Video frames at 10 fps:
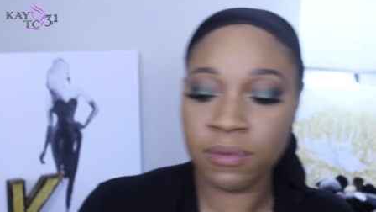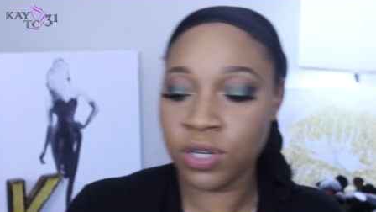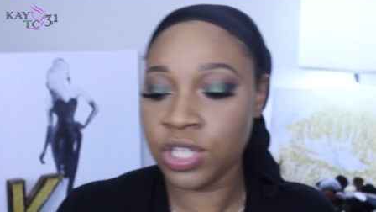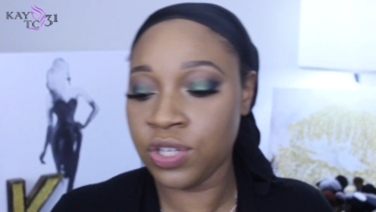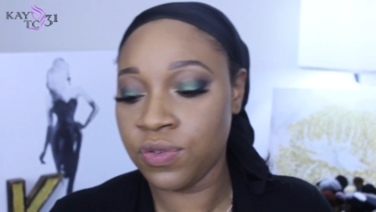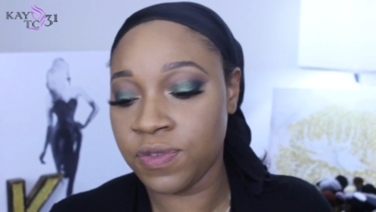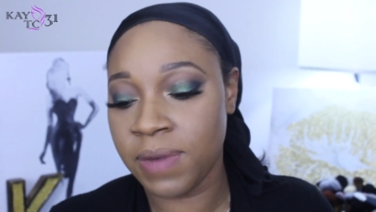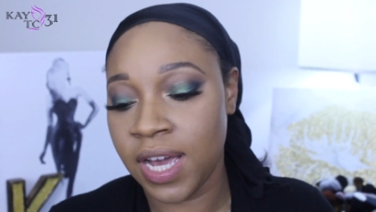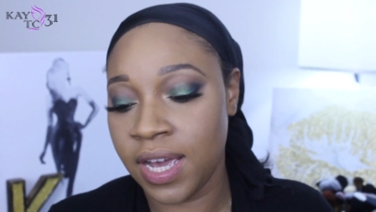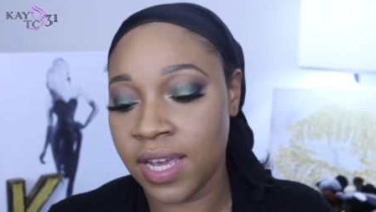I'm going to use
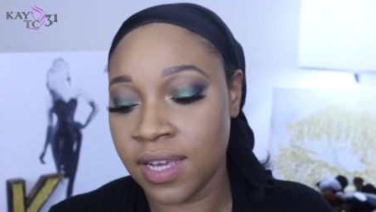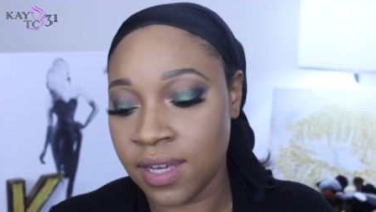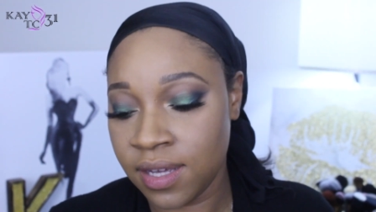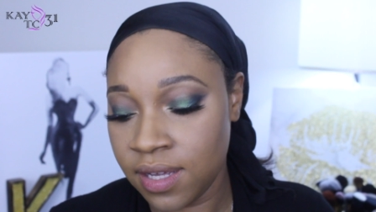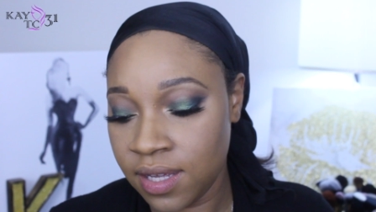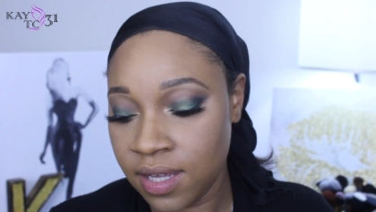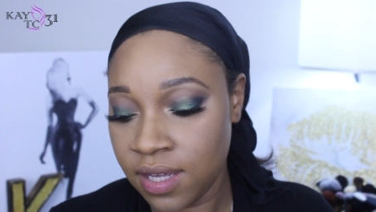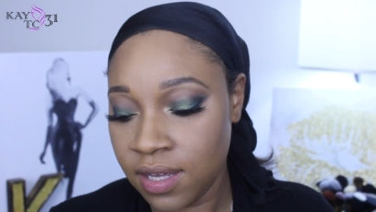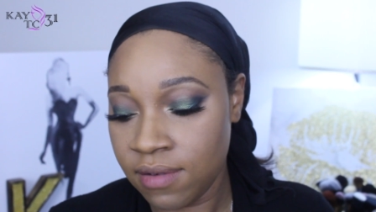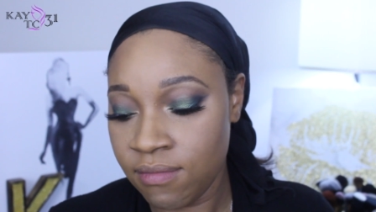my
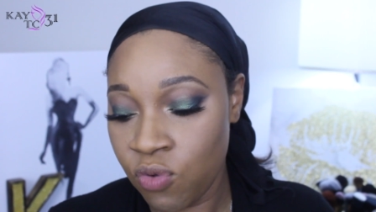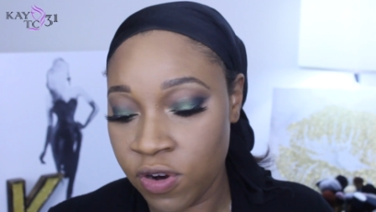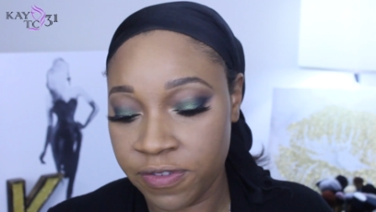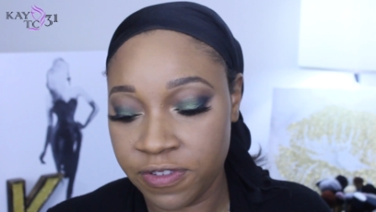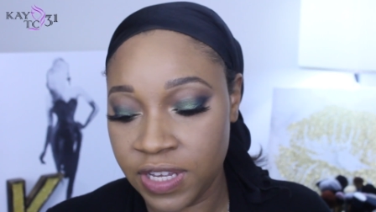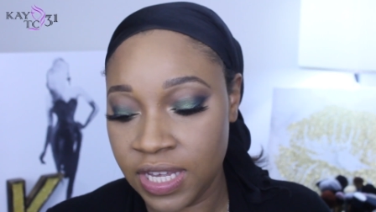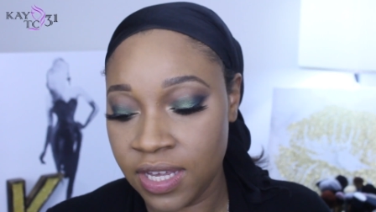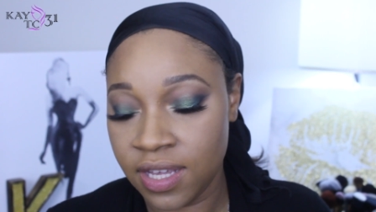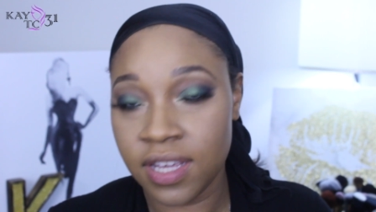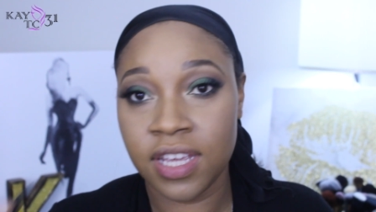
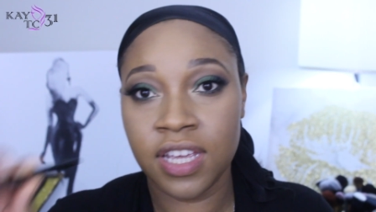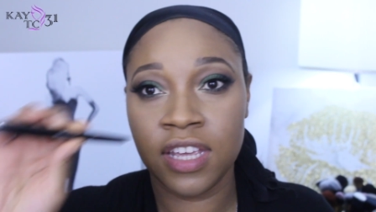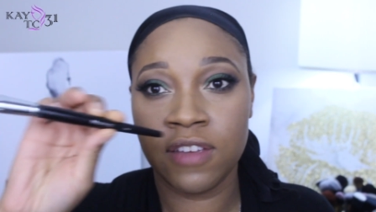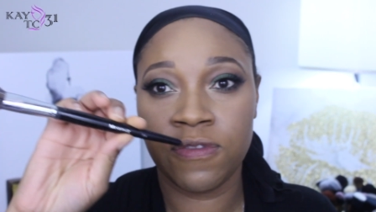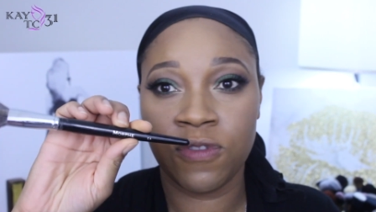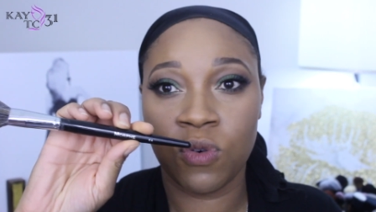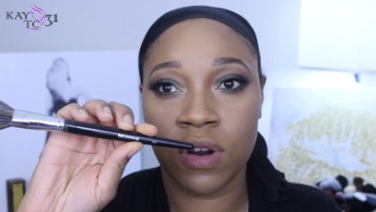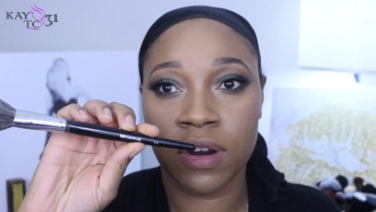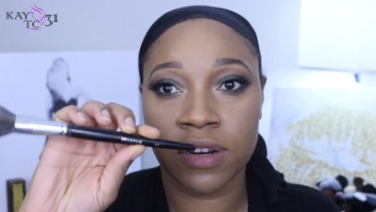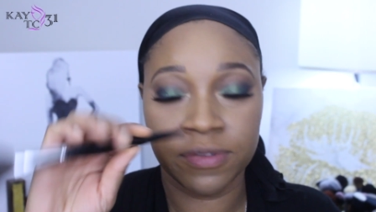Morphe
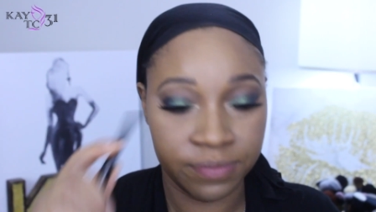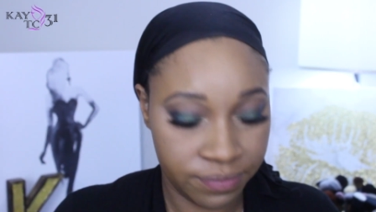E4.